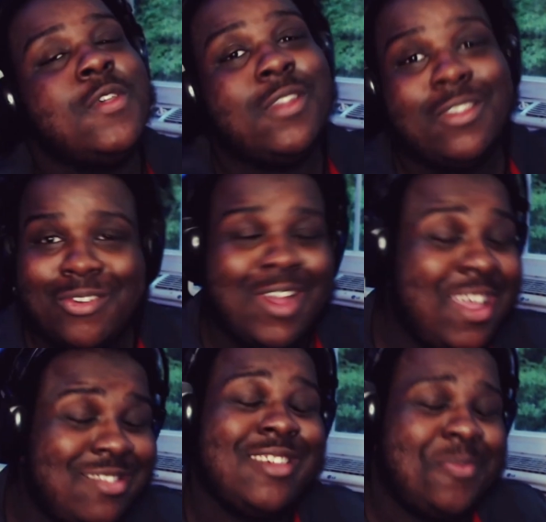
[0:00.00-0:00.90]
So
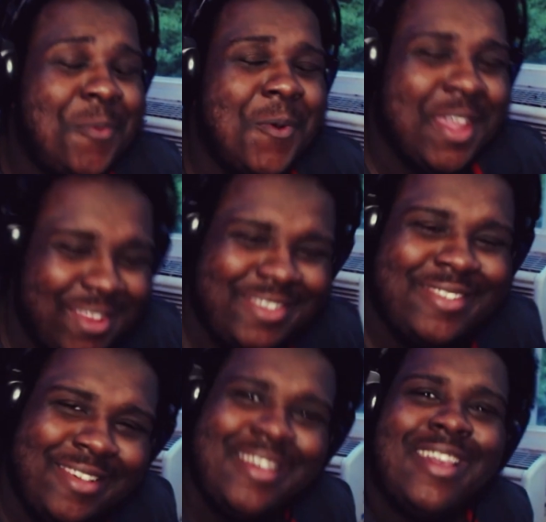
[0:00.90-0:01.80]
at this point,
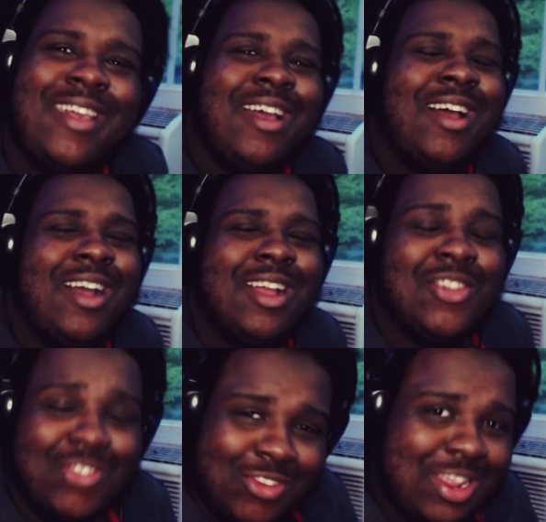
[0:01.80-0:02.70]
you
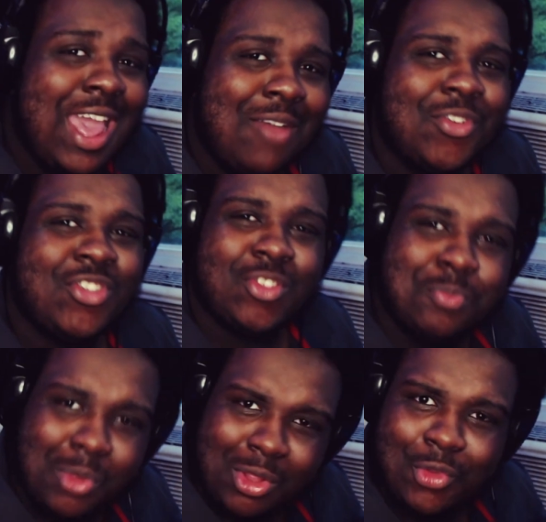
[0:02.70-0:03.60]
should have a
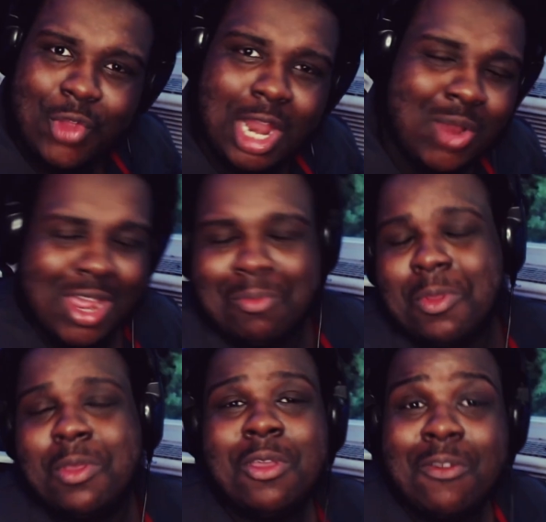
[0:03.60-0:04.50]
small following,
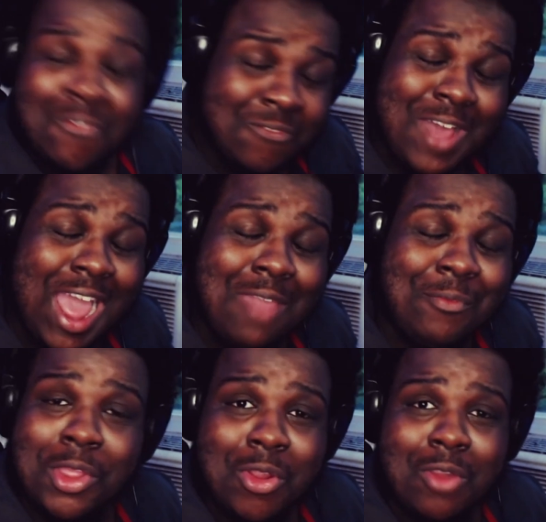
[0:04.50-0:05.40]
5
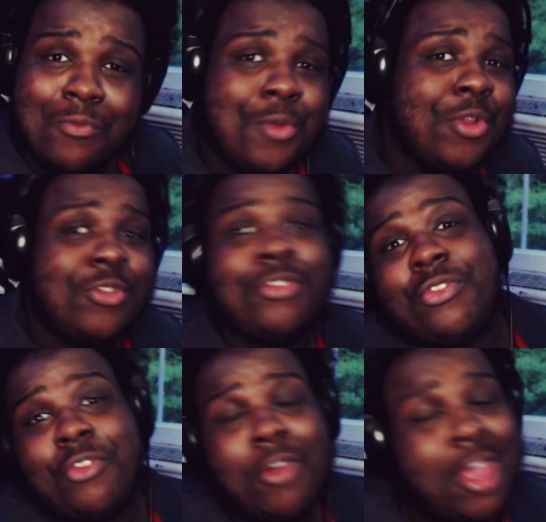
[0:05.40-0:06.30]
concurrent
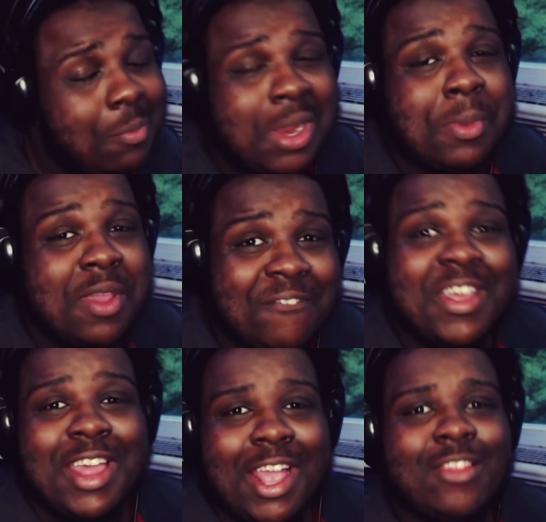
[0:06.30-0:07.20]
viewers and maybe
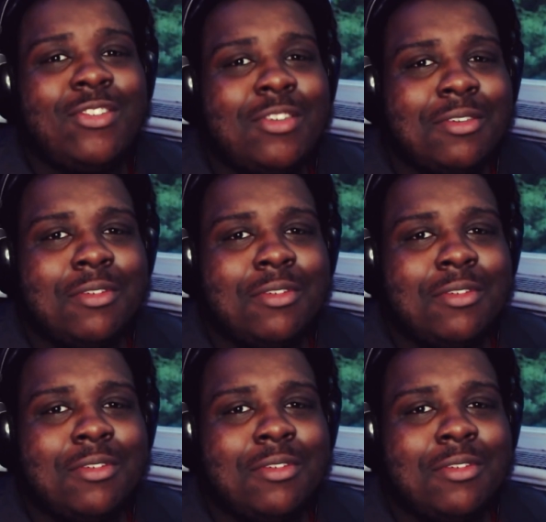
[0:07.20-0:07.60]
affiliates.